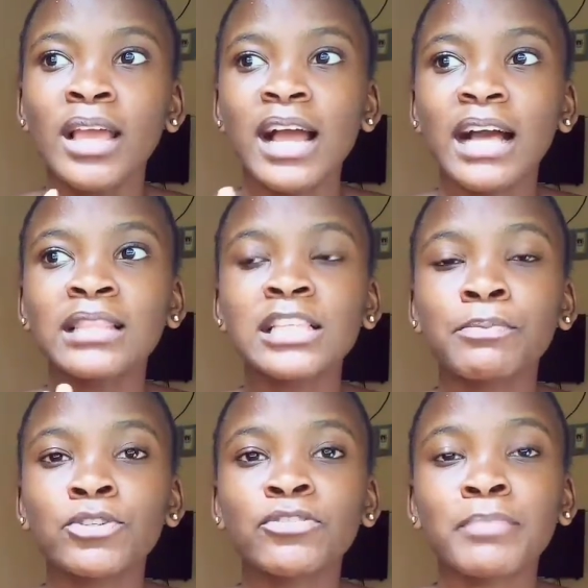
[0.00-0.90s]
at this
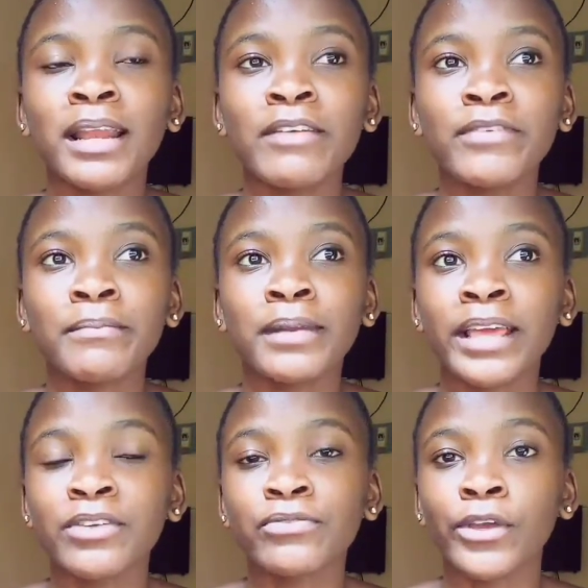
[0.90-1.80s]
point of my life i'm
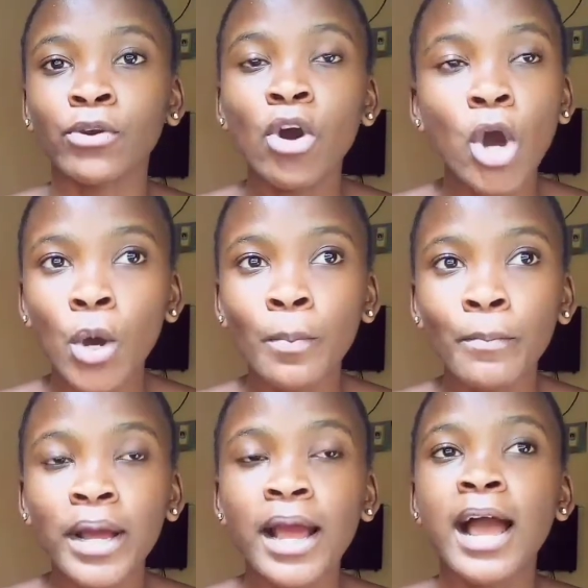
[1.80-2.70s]
like if i go home
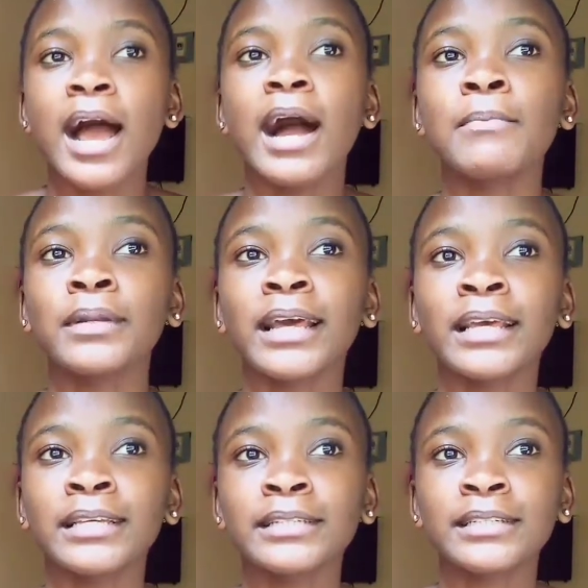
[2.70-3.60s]
i'm
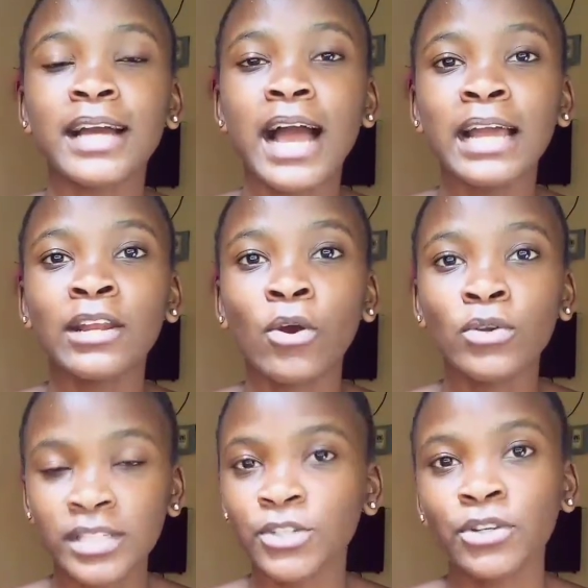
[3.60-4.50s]
like i'll
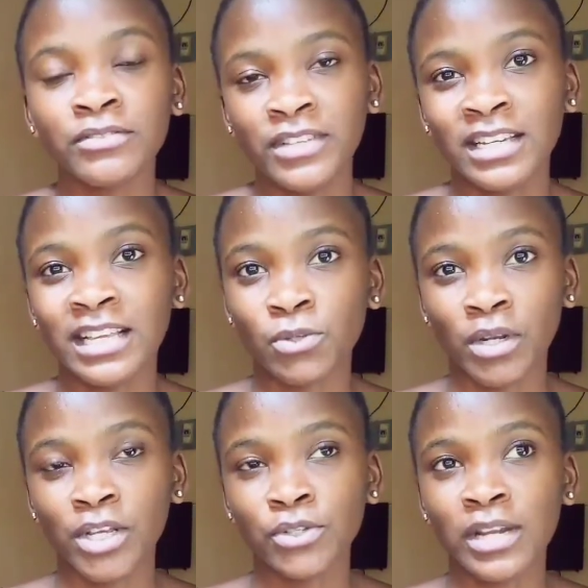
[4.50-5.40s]
continue living in
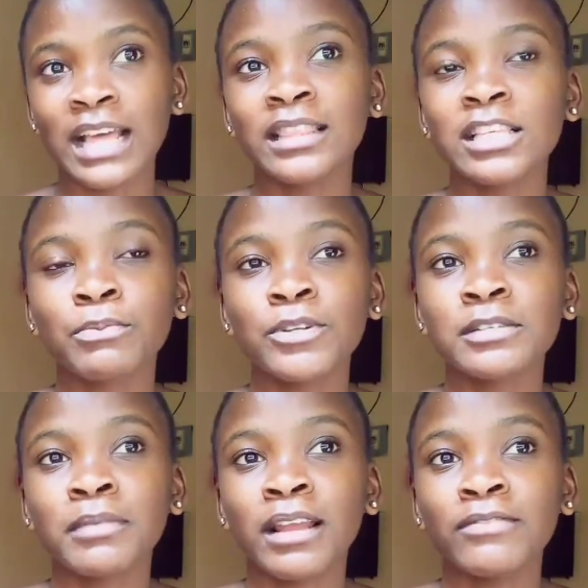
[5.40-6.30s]
isolation and at this point in
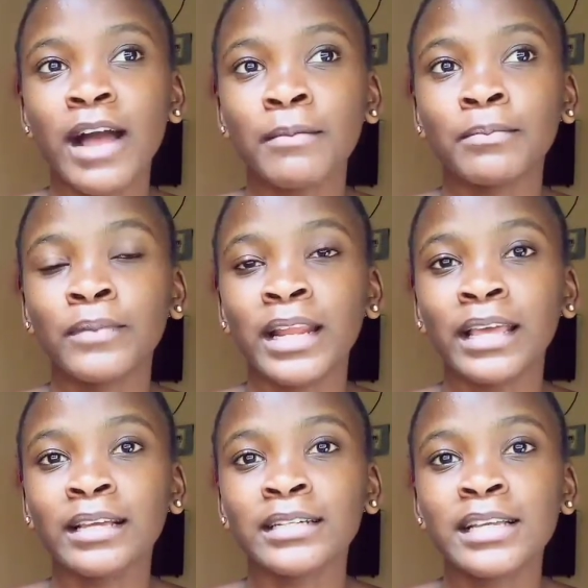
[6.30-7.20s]
my life i'm
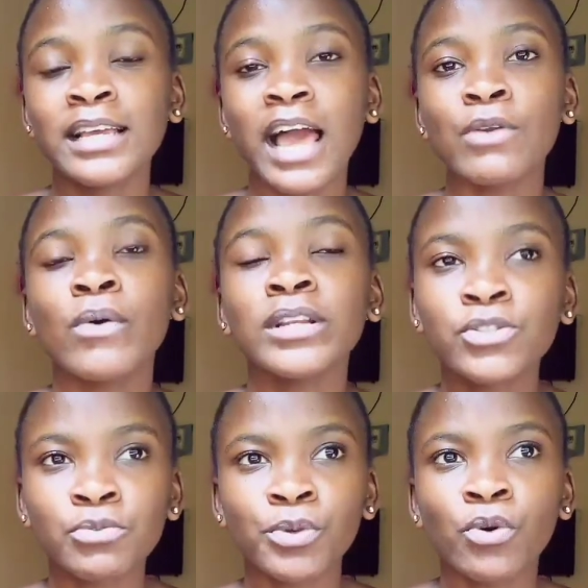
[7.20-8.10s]
like I want
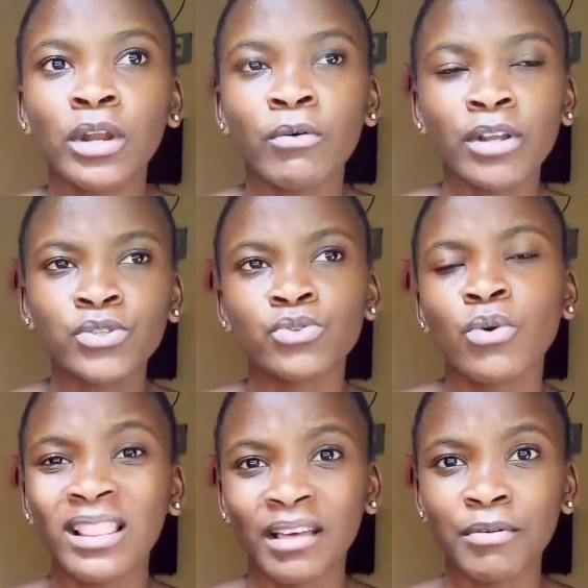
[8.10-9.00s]
to mingle, I want to know
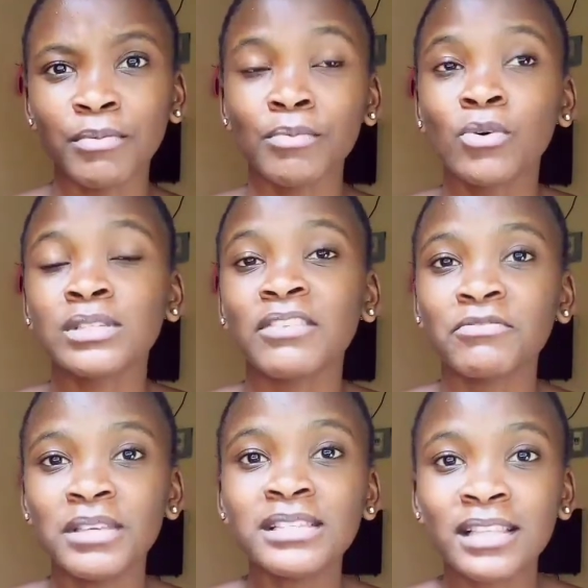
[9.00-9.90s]
other people because I've
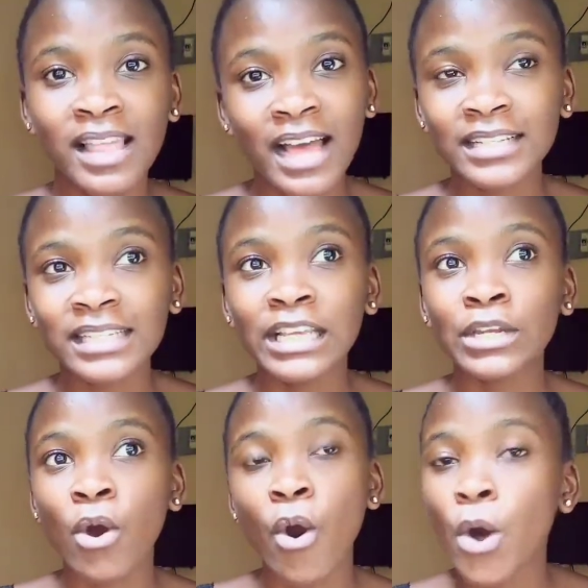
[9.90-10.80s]
missed that in
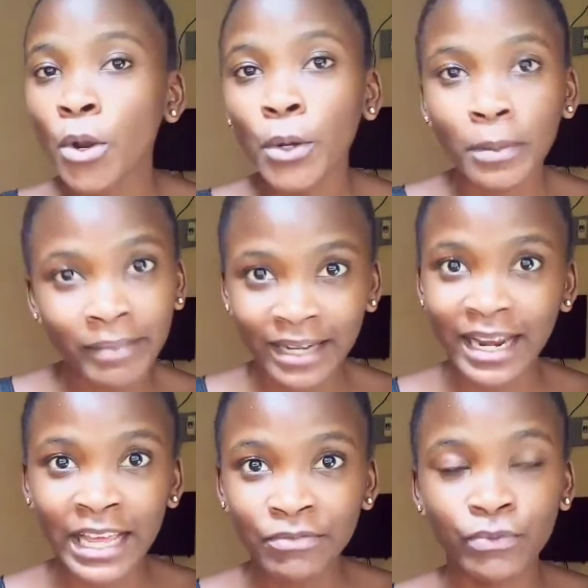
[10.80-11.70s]
all my
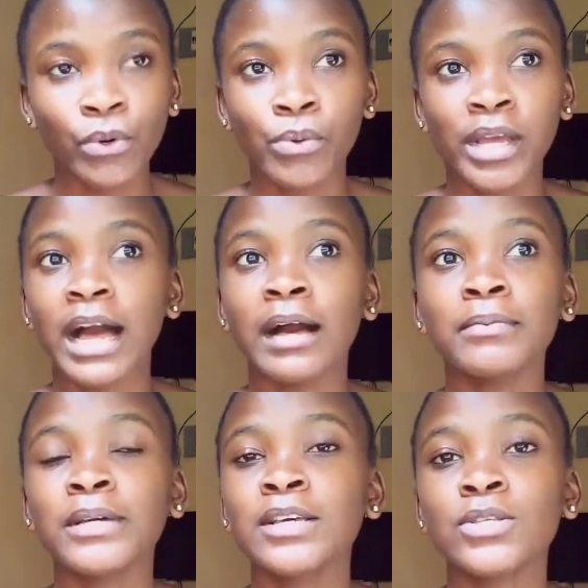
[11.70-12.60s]
life growing
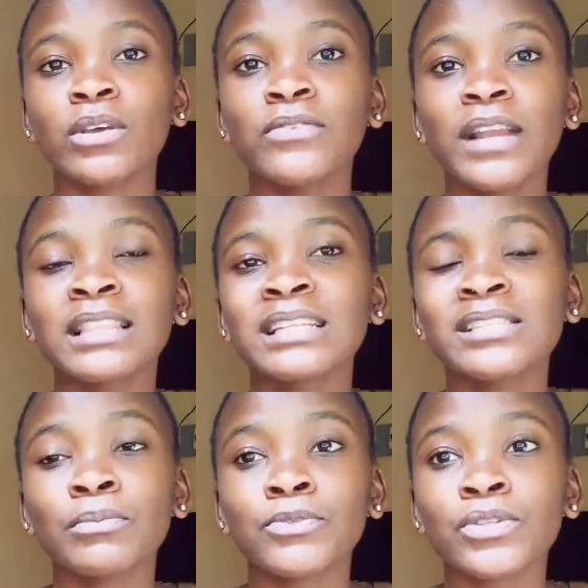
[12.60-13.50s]
up. So I feel like that's
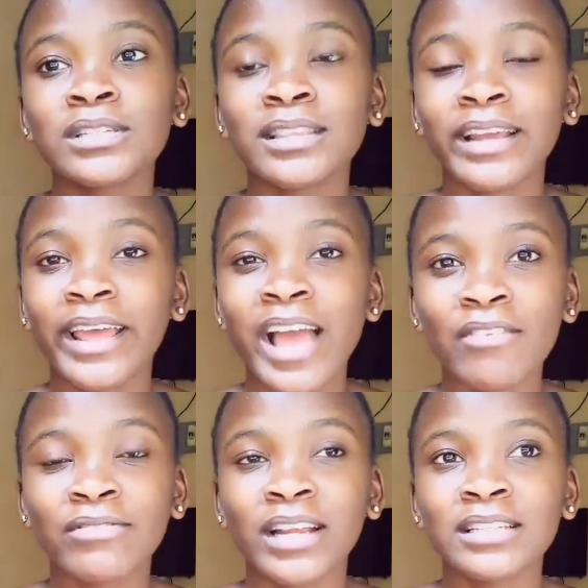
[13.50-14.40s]
the opportunity that I
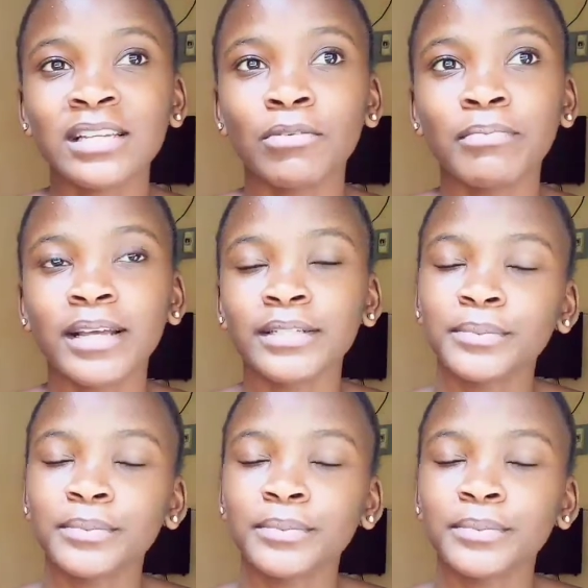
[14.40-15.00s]
have right now. But